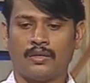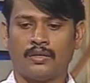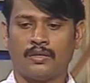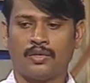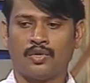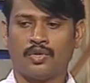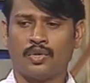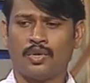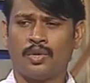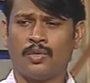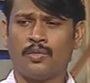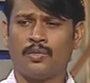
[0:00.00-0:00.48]

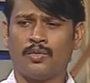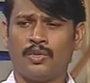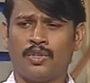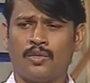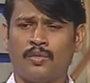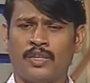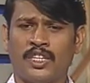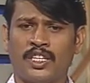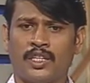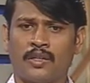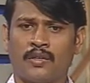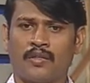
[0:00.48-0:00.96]
So you
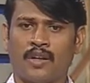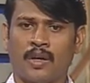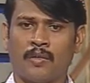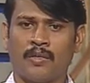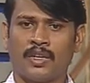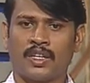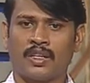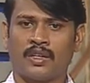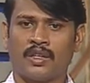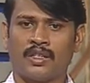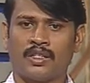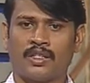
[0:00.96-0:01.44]
might have come
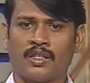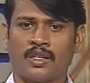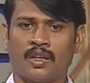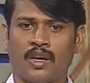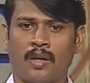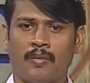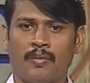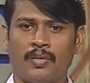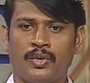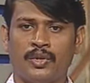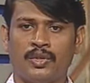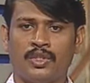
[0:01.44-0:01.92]
across a
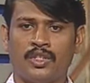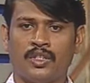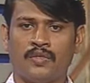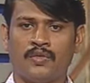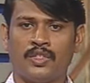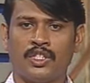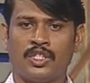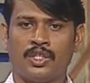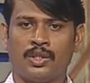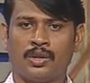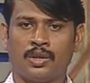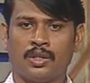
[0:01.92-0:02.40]
computer
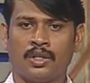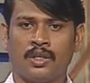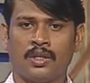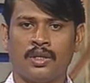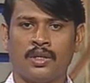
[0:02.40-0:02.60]
which